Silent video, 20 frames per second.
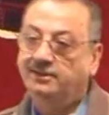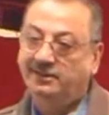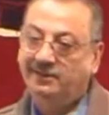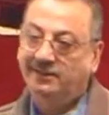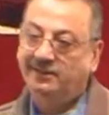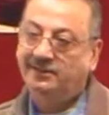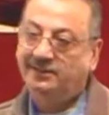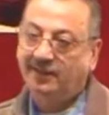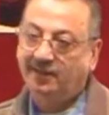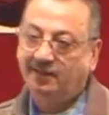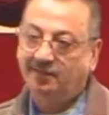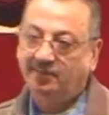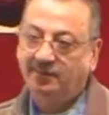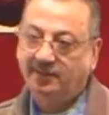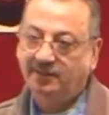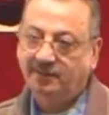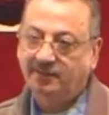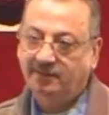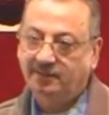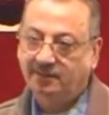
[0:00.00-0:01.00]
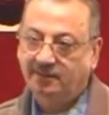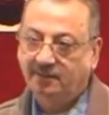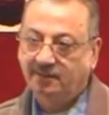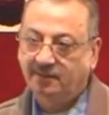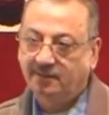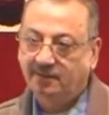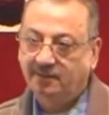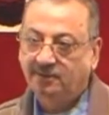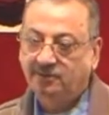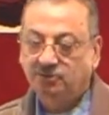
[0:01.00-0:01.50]
detail, brother.
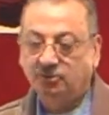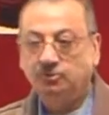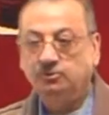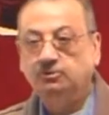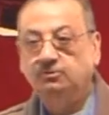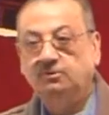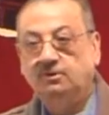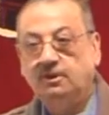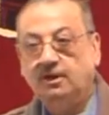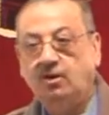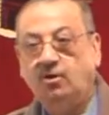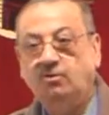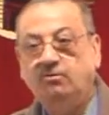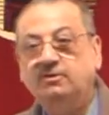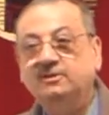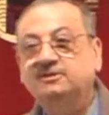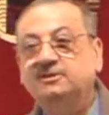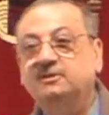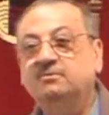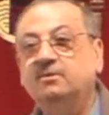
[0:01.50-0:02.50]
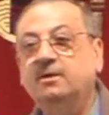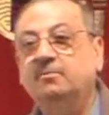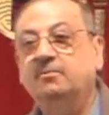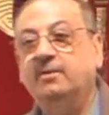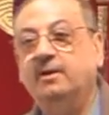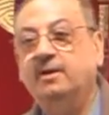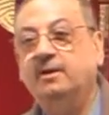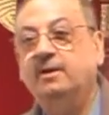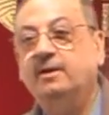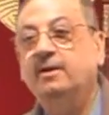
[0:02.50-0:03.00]
So you will always remember